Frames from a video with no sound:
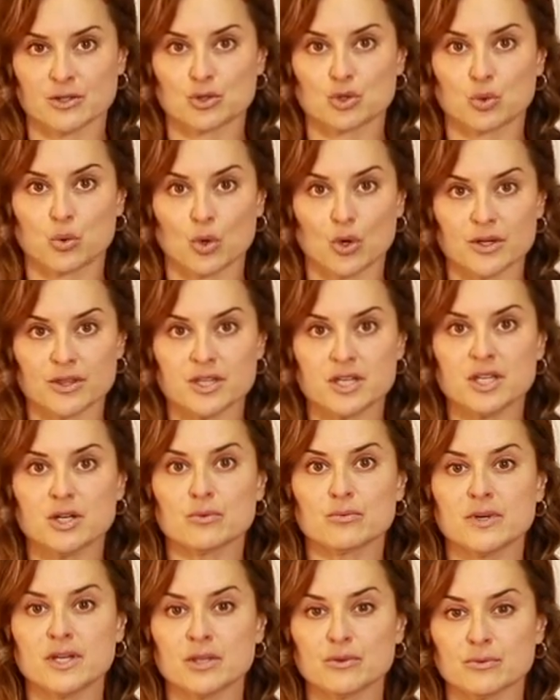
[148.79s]
toward the
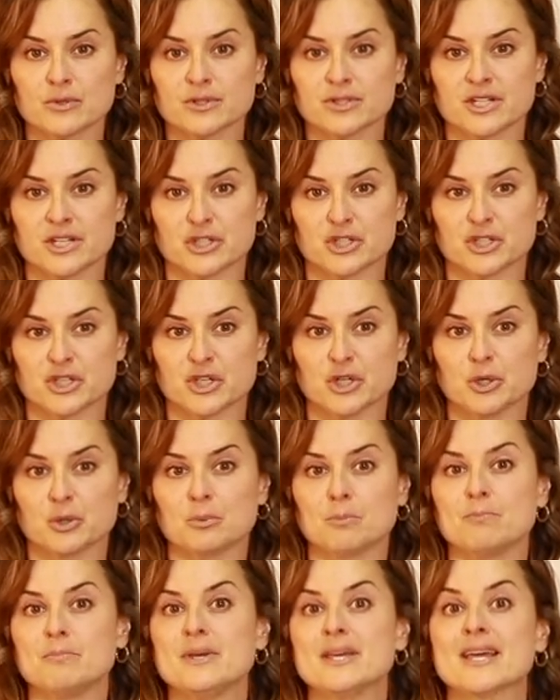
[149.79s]
urethral tissue
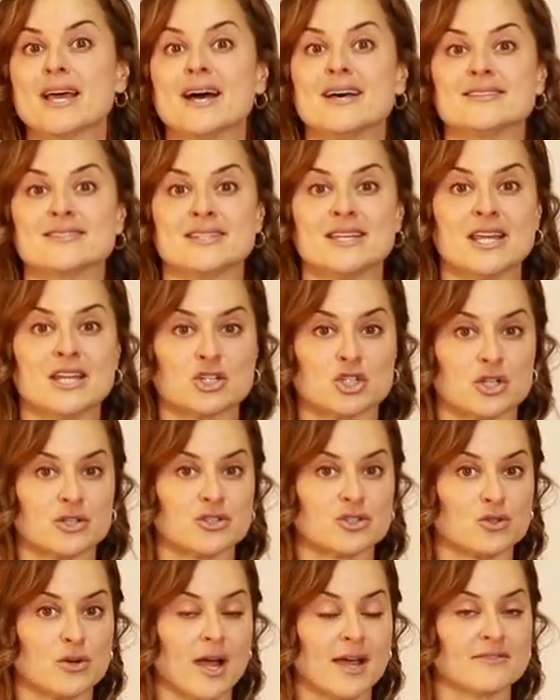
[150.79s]
because nature
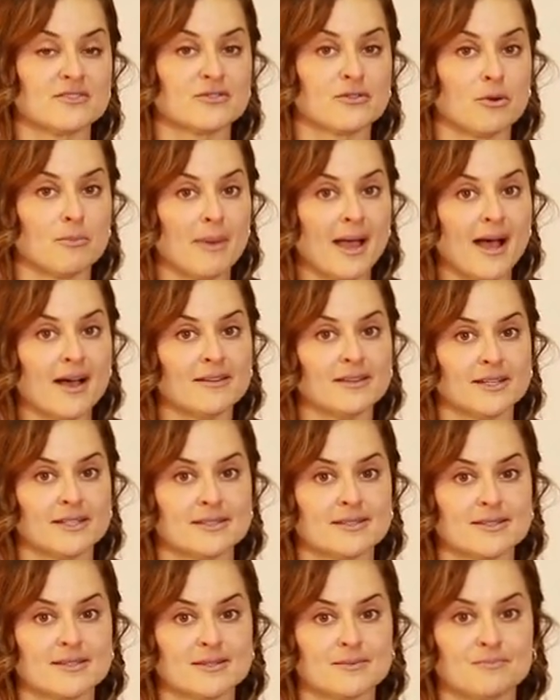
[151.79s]
strives for
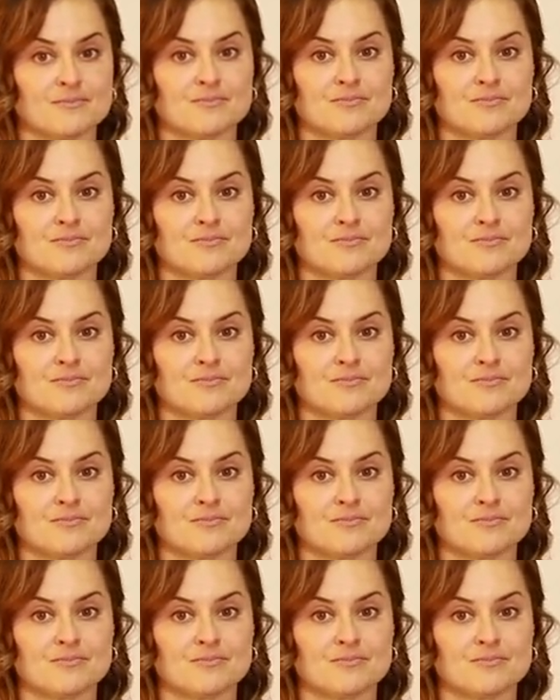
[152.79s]
balance.